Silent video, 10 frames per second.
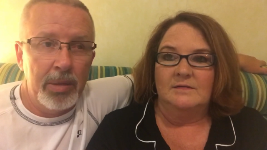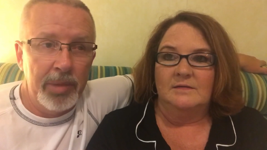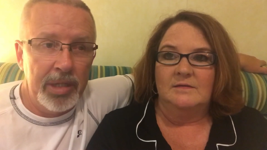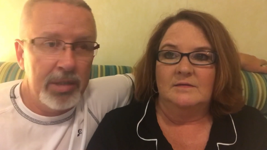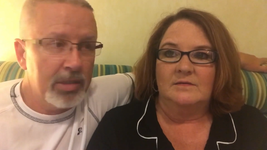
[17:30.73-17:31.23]
Speaker 1: I
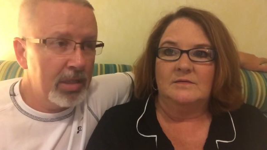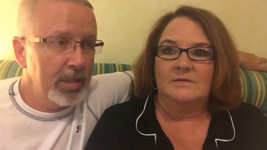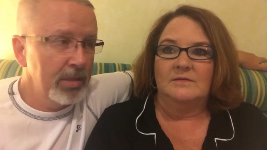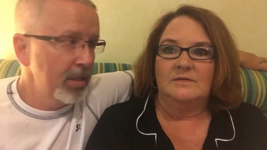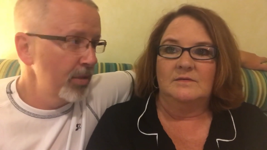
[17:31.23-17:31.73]
mean, it's
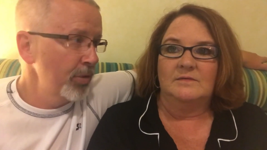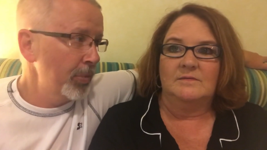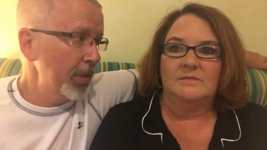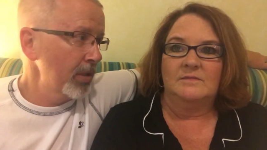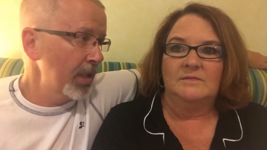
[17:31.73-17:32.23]
like you get a new
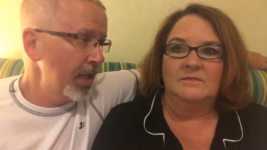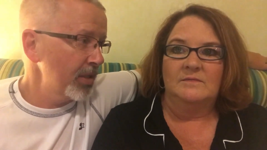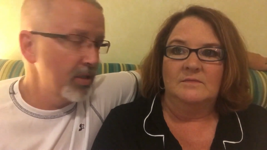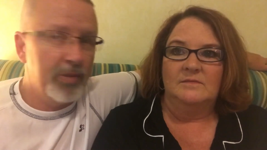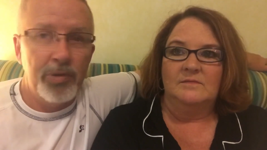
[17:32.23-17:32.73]
pair of
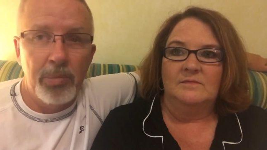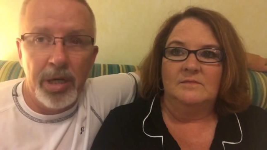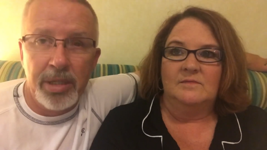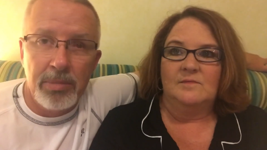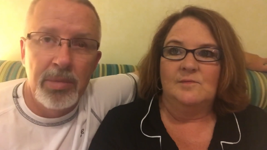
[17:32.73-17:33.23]
glasses if you
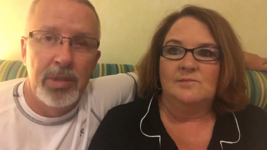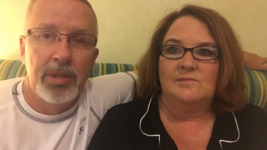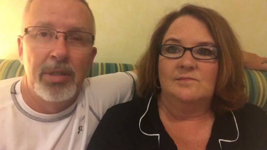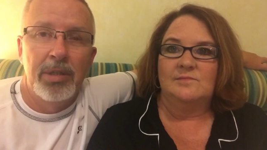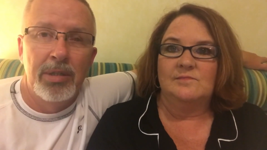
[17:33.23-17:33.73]
break them.
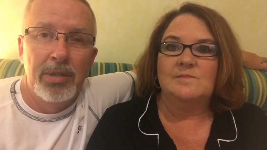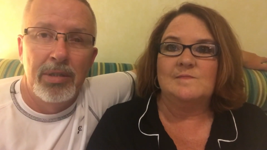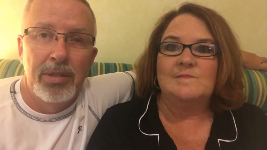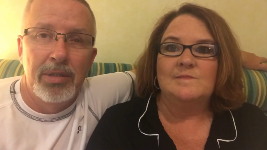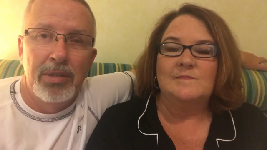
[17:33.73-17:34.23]
Speaker 2: Mm
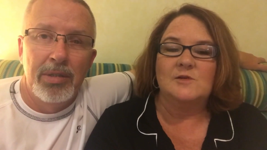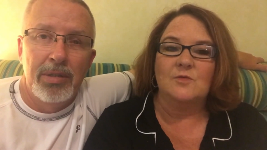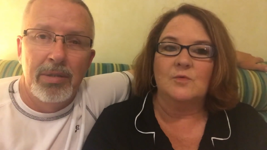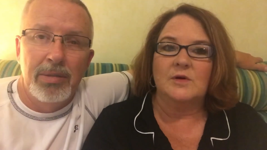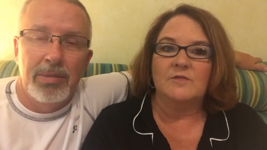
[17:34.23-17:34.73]
-hmm. So
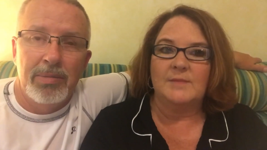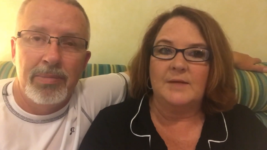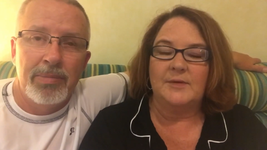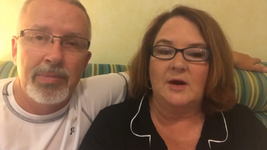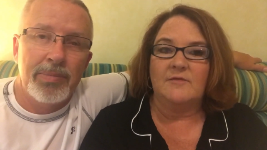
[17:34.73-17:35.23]
one of my
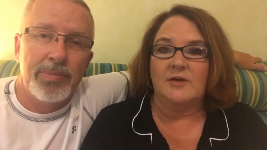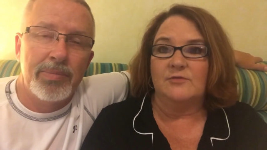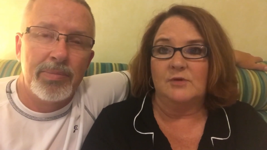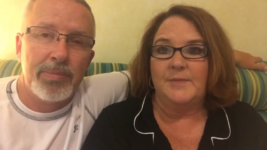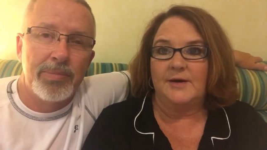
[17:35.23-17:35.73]
pair, I've got
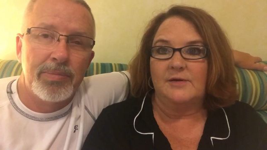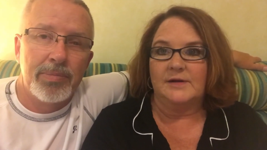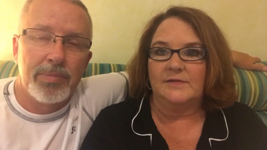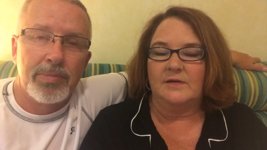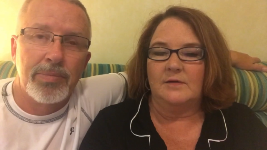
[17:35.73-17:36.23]
three pair,
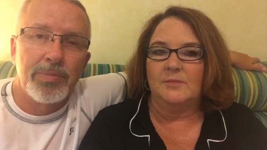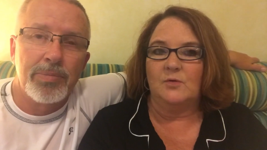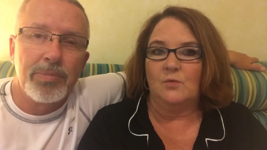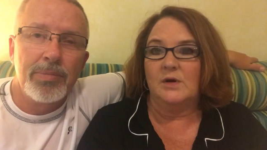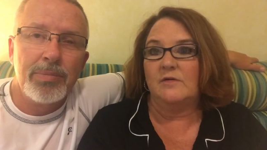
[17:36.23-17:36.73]
like I said,
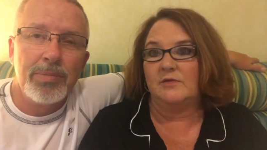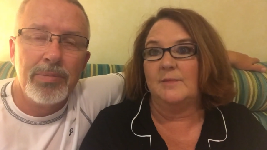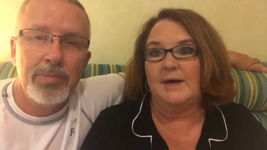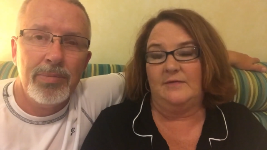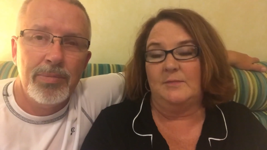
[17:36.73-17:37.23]
but one of
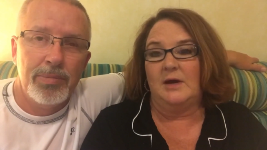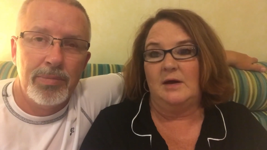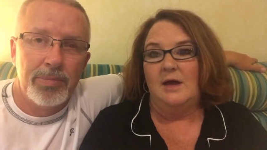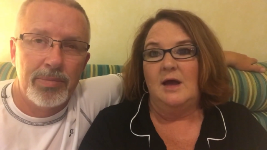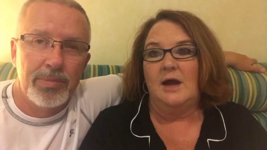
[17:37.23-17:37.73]
them has my
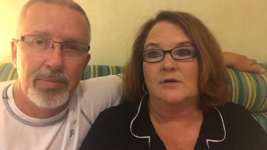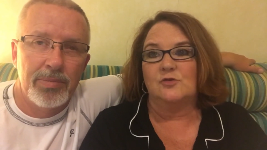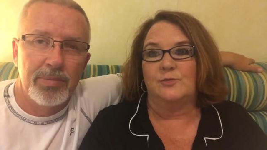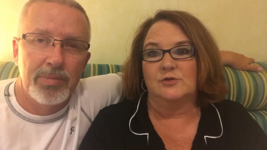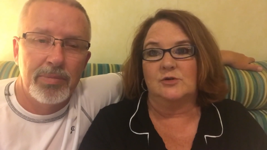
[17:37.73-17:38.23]

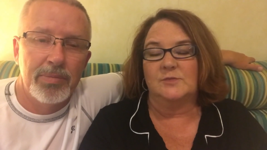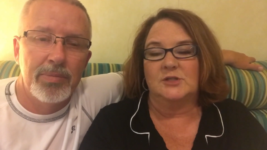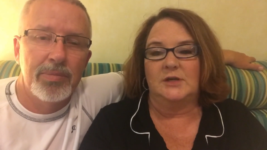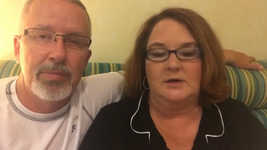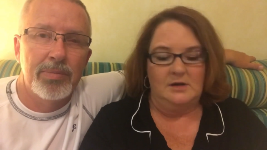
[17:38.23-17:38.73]
actual
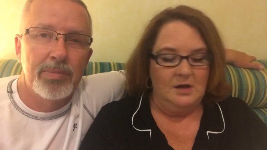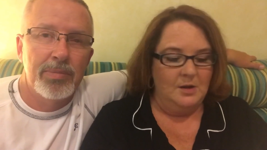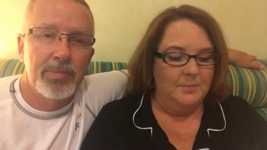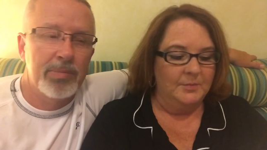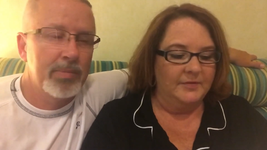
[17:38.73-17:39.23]
prescription in it.
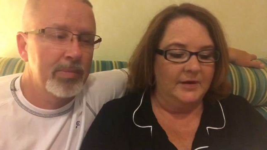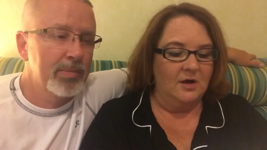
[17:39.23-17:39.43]
But they